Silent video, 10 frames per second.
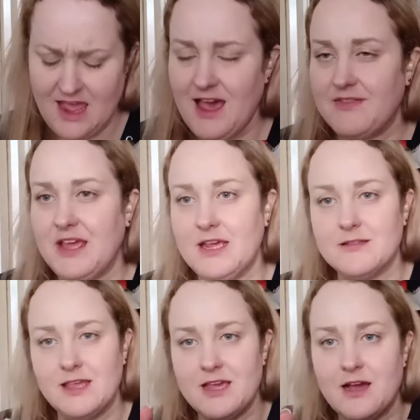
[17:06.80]
Yeah,
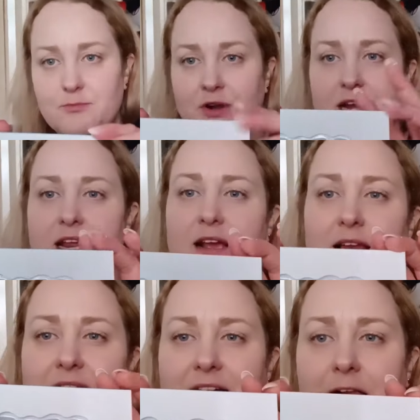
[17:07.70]
they are pretty
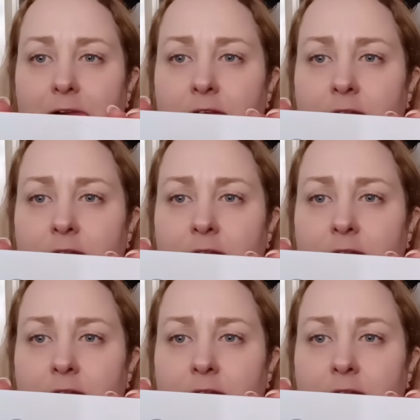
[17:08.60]
clear.